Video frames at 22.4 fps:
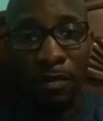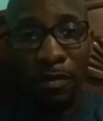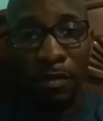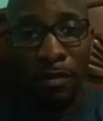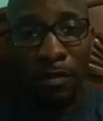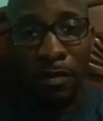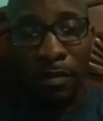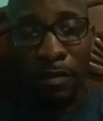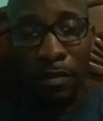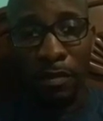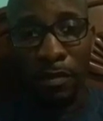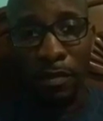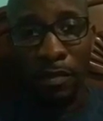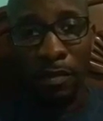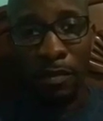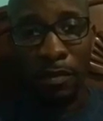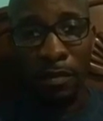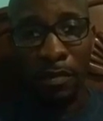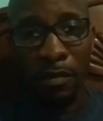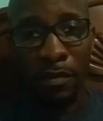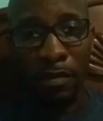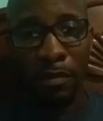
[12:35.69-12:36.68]

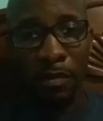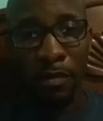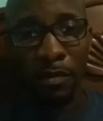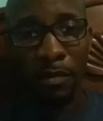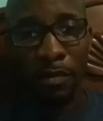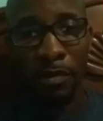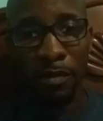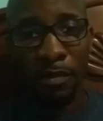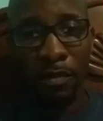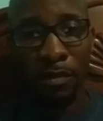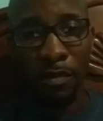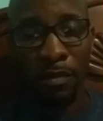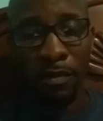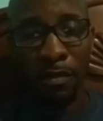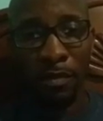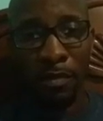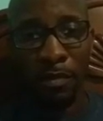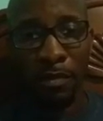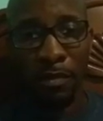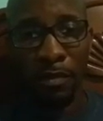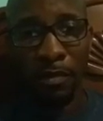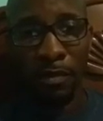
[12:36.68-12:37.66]

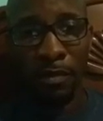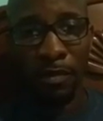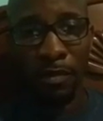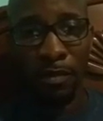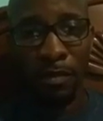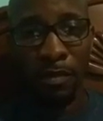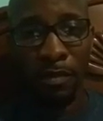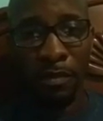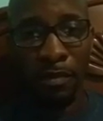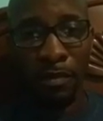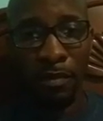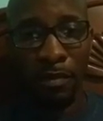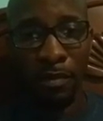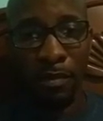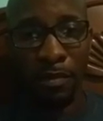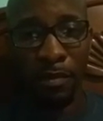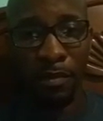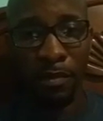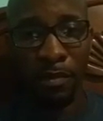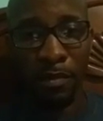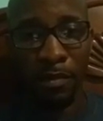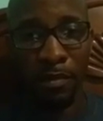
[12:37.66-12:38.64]

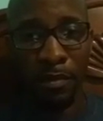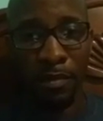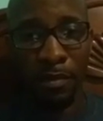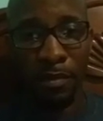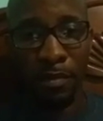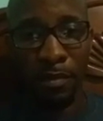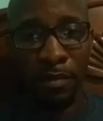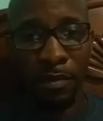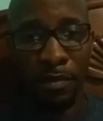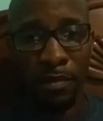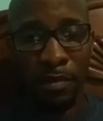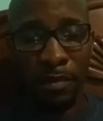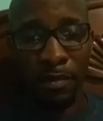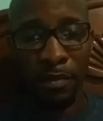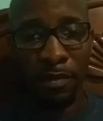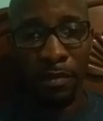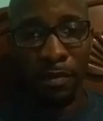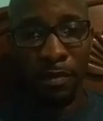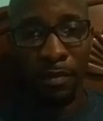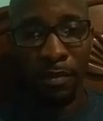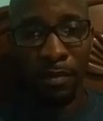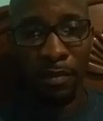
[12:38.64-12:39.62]

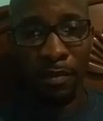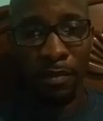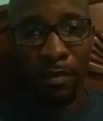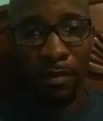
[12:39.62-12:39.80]
Nothing is said.